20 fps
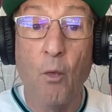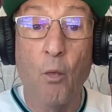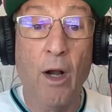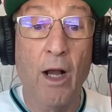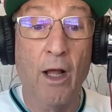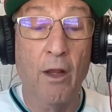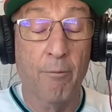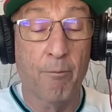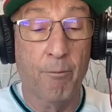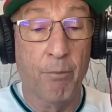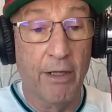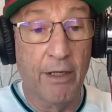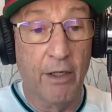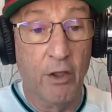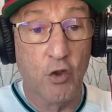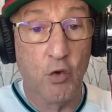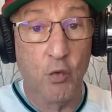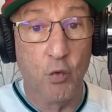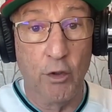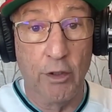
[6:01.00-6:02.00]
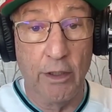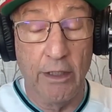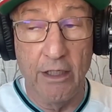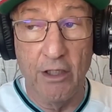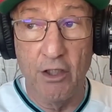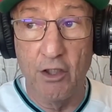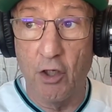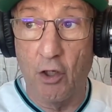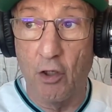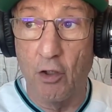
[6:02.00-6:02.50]
while the players were
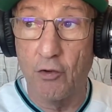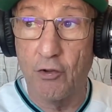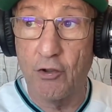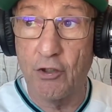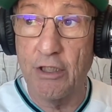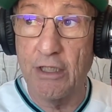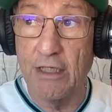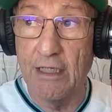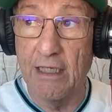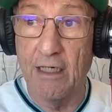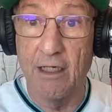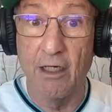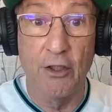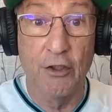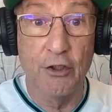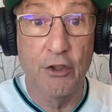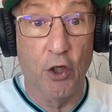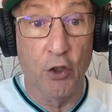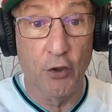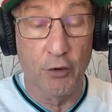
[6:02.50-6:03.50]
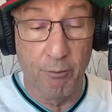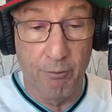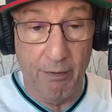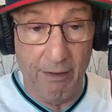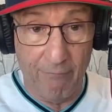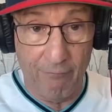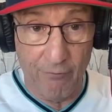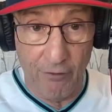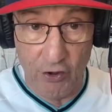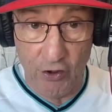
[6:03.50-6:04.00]
indulging in adult
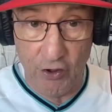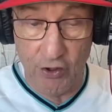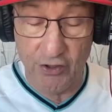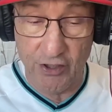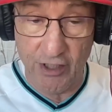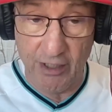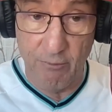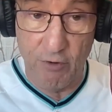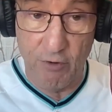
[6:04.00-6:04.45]
beverages,